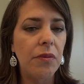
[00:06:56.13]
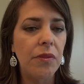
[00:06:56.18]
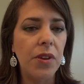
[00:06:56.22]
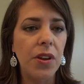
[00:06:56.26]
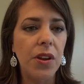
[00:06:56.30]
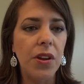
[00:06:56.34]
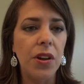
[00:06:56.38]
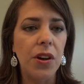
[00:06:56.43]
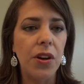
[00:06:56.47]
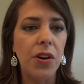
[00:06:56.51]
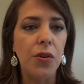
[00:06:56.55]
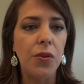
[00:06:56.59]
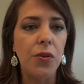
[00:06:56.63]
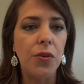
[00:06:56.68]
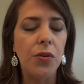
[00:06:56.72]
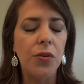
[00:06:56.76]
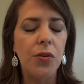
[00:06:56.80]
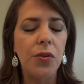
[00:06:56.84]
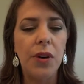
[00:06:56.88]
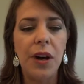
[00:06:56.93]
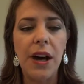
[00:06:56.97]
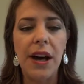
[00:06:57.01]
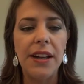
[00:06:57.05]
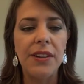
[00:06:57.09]
You know,
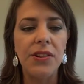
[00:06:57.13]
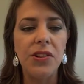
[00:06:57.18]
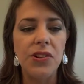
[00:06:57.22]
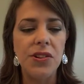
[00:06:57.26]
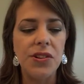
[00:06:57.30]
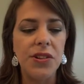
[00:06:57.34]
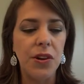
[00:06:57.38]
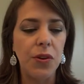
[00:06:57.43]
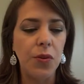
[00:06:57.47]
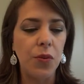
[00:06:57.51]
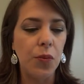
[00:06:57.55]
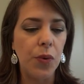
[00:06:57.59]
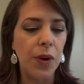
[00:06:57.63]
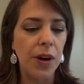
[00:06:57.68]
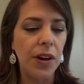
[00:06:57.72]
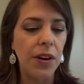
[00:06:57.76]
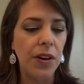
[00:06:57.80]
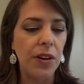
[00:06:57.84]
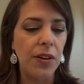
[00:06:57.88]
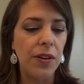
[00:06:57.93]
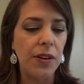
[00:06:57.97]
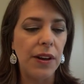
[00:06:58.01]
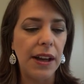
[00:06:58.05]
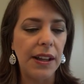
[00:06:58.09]
I just don't
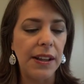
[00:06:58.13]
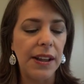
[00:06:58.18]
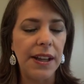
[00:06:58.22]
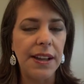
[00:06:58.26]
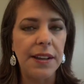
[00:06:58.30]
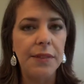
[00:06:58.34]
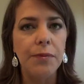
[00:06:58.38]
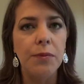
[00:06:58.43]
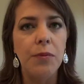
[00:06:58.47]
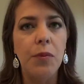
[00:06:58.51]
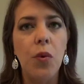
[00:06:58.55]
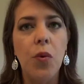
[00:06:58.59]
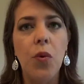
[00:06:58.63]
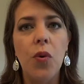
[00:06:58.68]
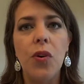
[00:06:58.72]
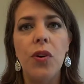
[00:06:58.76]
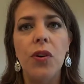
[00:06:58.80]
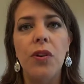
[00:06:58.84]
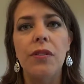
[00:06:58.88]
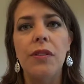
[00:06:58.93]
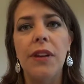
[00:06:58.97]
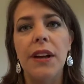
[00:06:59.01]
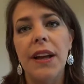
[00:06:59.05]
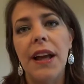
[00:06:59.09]
wear, I like
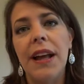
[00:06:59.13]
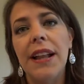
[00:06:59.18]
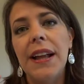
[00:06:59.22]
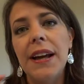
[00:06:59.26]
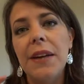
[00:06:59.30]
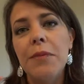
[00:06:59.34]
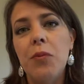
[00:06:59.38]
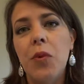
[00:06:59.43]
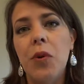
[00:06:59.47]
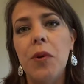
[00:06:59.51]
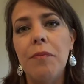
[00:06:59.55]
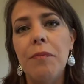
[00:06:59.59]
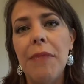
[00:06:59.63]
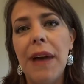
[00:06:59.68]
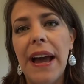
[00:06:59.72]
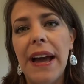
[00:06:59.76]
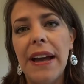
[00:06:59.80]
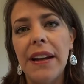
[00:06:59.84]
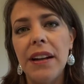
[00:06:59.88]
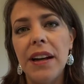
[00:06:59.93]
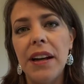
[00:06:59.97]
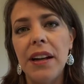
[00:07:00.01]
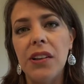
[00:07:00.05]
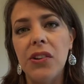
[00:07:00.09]
more
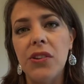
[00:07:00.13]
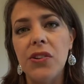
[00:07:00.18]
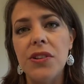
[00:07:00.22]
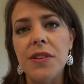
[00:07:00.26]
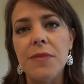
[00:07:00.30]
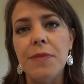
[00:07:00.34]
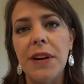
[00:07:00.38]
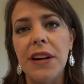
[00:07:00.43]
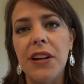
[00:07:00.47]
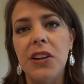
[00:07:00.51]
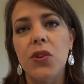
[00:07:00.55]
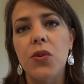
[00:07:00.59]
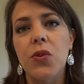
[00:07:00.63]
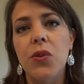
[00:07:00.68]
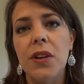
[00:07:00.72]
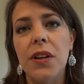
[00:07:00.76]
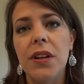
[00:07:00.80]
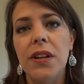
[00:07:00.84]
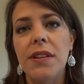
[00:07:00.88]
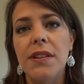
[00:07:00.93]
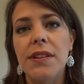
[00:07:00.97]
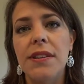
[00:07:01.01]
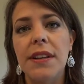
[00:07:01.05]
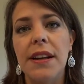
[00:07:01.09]
matte colors in my
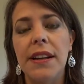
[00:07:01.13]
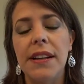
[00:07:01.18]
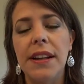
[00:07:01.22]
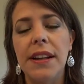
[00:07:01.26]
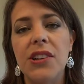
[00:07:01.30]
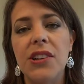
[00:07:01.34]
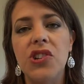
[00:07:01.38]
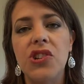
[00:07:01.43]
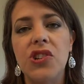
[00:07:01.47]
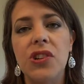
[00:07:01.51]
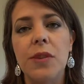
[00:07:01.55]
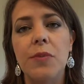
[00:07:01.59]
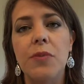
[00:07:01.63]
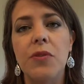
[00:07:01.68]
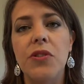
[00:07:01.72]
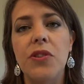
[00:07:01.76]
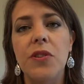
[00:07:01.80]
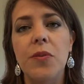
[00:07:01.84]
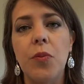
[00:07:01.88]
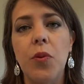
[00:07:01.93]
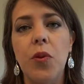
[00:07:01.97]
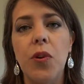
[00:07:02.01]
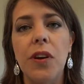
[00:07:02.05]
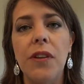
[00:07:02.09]
crease. I
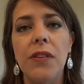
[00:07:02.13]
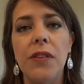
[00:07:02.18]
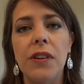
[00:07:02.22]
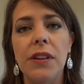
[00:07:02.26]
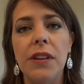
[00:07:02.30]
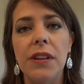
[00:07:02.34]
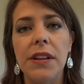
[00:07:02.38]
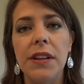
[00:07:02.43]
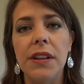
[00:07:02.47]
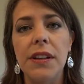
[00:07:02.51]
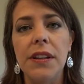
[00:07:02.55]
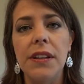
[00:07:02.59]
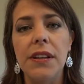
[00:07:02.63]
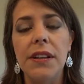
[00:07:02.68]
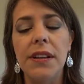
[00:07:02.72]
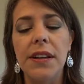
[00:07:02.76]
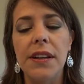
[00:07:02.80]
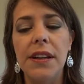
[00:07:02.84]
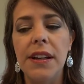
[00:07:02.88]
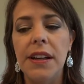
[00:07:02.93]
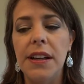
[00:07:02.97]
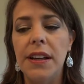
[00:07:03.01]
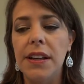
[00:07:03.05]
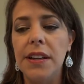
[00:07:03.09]
shimmers more on the lid
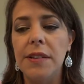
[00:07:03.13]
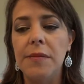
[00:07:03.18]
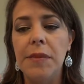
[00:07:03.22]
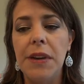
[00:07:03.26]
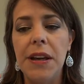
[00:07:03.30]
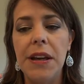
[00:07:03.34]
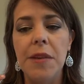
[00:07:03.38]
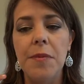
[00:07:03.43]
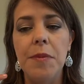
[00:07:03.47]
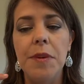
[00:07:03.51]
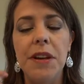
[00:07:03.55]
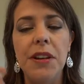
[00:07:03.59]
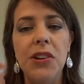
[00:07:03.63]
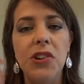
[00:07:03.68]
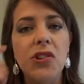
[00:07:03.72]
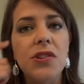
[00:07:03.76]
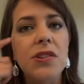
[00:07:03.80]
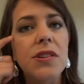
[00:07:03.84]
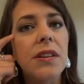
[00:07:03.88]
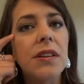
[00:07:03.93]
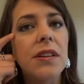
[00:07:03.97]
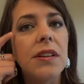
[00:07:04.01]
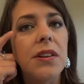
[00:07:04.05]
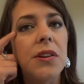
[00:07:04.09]
and maybe
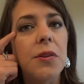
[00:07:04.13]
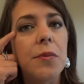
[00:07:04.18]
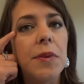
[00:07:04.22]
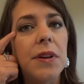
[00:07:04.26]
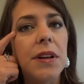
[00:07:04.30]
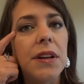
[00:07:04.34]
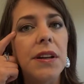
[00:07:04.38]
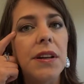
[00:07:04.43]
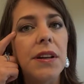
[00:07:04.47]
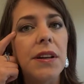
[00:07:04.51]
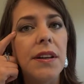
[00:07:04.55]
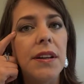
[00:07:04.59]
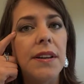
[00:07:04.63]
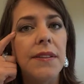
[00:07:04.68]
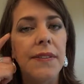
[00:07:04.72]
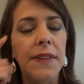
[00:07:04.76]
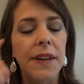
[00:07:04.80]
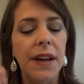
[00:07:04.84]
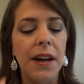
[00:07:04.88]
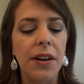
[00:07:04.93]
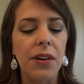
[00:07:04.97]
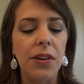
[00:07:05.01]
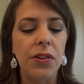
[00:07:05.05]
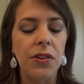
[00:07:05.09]
just a little bit at
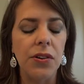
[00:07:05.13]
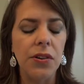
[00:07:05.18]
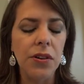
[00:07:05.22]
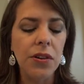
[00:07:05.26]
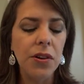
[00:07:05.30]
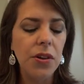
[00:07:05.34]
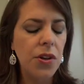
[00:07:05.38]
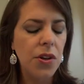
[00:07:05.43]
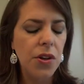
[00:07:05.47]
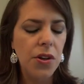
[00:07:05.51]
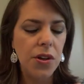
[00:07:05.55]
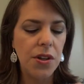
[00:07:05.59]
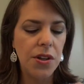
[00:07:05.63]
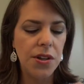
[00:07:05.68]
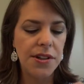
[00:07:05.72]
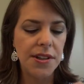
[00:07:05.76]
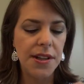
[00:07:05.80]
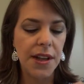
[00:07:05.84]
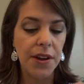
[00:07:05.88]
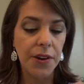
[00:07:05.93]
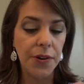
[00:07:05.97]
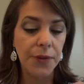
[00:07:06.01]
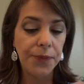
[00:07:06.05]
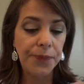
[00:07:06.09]
the outer.
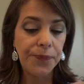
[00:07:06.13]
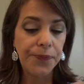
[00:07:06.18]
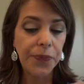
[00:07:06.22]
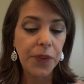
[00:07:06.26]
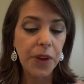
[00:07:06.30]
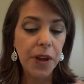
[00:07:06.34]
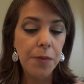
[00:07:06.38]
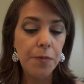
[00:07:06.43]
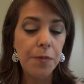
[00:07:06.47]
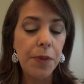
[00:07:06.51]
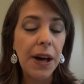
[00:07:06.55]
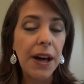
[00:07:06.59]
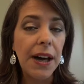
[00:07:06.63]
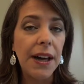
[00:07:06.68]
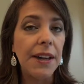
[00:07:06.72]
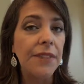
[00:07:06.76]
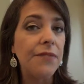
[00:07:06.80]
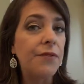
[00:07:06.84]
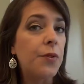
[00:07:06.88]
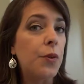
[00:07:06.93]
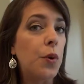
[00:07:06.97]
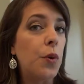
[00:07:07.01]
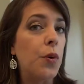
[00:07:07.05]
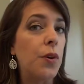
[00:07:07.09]
So,
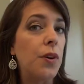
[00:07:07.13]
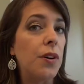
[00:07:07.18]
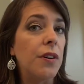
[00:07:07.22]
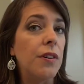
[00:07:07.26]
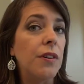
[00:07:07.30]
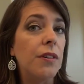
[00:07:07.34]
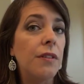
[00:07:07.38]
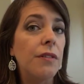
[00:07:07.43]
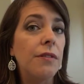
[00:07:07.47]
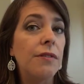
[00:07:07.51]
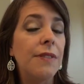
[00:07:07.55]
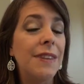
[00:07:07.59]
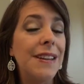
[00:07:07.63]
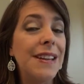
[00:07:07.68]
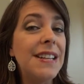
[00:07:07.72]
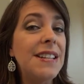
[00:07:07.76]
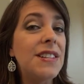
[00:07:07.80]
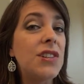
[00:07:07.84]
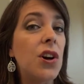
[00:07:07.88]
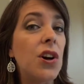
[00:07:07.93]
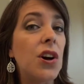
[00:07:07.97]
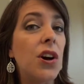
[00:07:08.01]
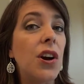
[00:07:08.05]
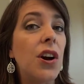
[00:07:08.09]
but for,
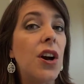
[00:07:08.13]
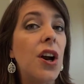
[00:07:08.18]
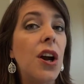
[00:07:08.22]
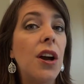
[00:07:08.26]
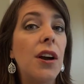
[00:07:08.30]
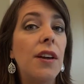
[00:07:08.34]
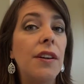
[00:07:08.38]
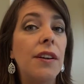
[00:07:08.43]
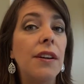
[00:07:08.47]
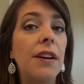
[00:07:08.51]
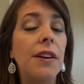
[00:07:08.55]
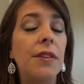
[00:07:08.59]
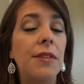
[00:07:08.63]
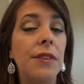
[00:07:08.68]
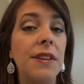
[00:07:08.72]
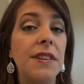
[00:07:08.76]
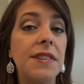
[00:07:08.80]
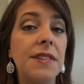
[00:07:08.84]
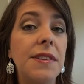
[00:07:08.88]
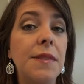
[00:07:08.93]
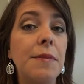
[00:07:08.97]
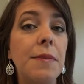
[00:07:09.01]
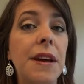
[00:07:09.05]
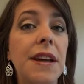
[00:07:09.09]
these are, and
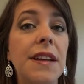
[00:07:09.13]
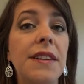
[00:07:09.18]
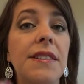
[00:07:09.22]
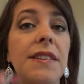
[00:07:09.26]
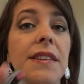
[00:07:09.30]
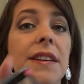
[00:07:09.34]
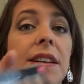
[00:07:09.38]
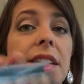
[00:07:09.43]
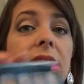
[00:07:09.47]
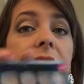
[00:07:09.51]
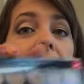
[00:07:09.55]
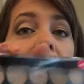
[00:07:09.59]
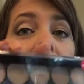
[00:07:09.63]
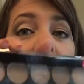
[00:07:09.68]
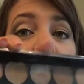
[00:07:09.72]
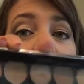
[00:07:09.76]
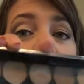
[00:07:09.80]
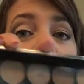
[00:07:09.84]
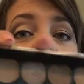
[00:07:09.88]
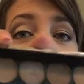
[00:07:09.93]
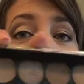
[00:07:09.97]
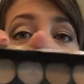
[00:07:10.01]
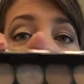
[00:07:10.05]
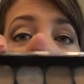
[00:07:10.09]
this is amazing,
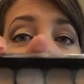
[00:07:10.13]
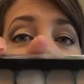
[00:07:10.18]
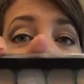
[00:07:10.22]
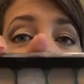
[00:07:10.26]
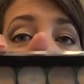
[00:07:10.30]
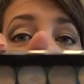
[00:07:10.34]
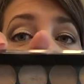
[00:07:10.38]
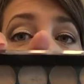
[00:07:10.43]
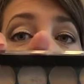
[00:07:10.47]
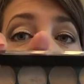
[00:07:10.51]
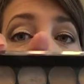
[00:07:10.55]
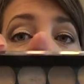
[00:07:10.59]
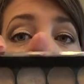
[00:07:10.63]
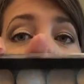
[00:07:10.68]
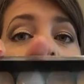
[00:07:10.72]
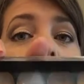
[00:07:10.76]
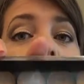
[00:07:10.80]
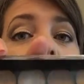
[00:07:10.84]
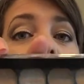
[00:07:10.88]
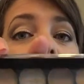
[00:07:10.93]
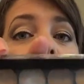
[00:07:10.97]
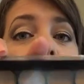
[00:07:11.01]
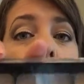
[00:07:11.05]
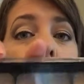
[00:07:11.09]
these
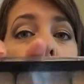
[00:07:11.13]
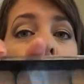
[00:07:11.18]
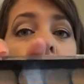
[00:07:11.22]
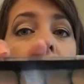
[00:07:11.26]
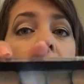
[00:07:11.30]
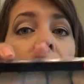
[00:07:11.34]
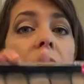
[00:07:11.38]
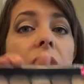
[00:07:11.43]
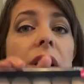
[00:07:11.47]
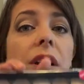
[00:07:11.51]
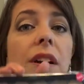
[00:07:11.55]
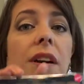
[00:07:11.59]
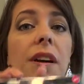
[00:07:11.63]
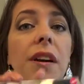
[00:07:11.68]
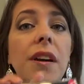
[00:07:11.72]
are £4,